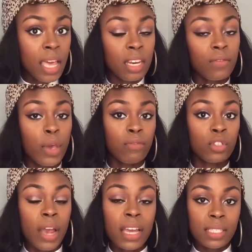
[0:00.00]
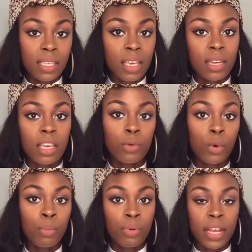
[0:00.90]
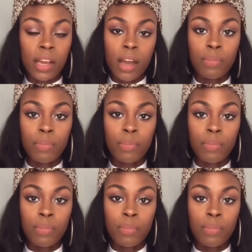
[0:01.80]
And if you have dry skin, it will break